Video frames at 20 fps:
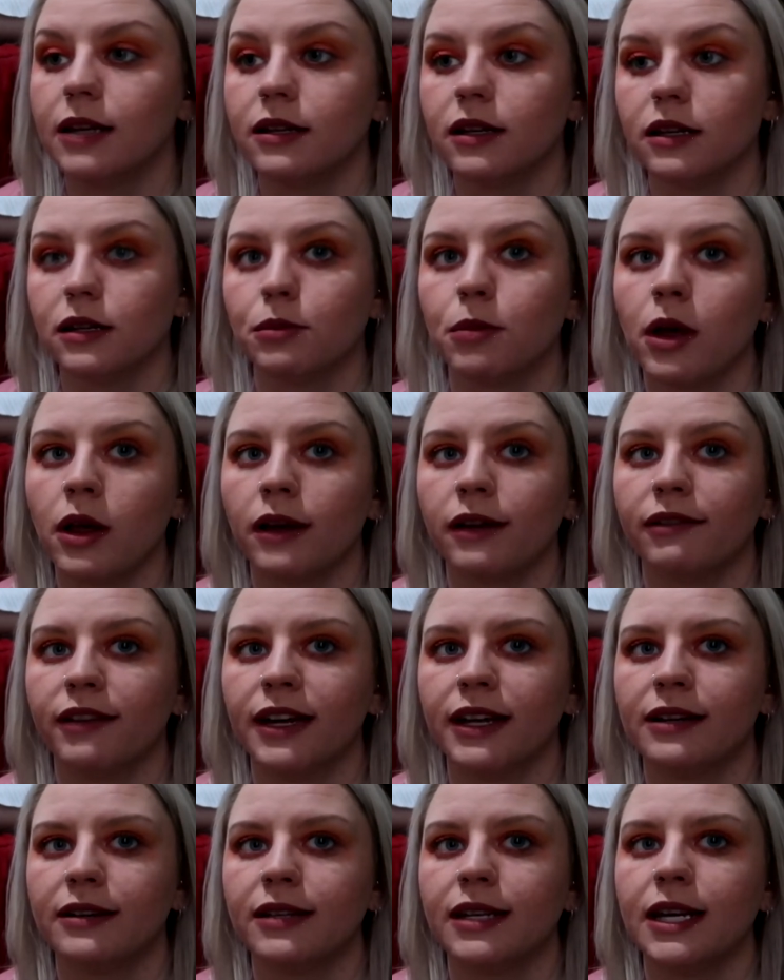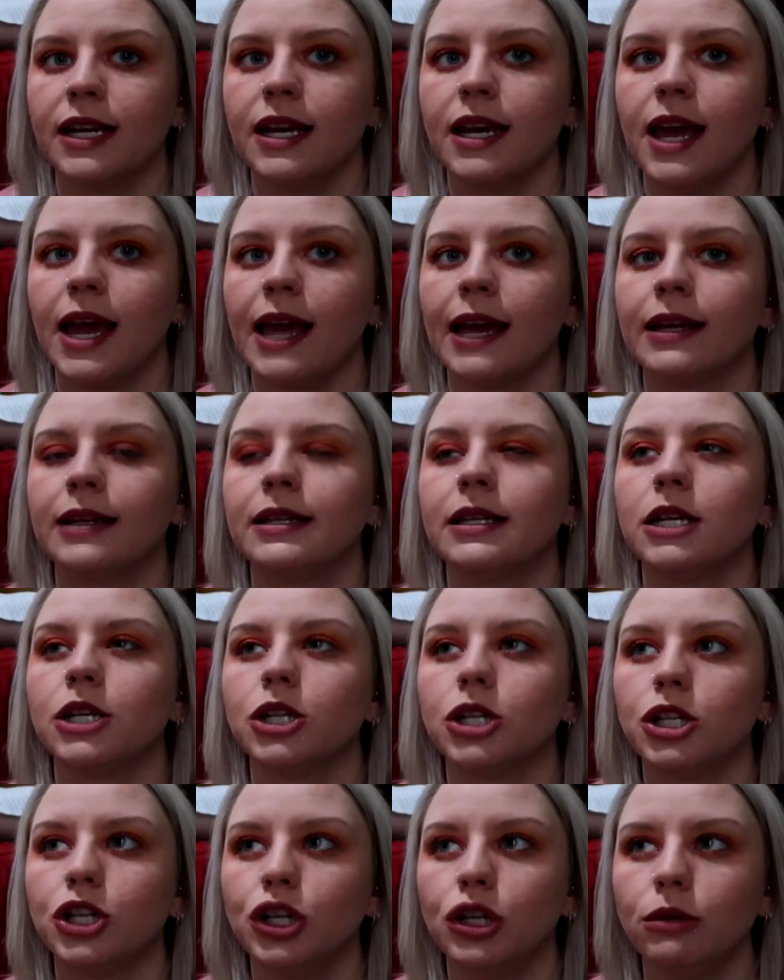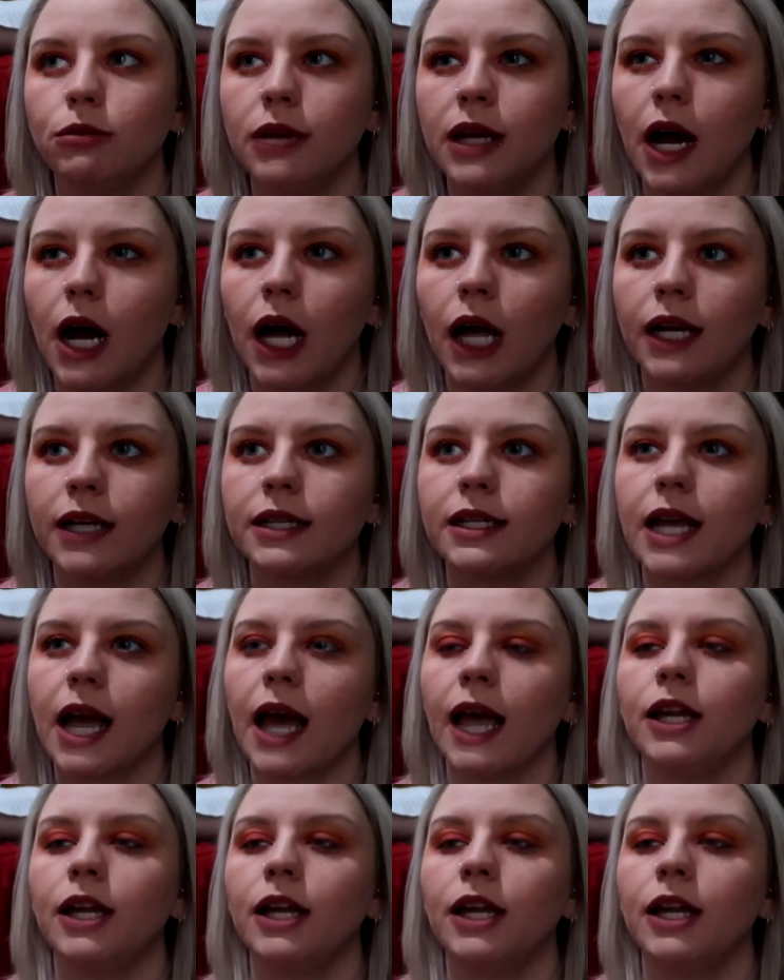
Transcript: is a smaller fantasy, and to be honest,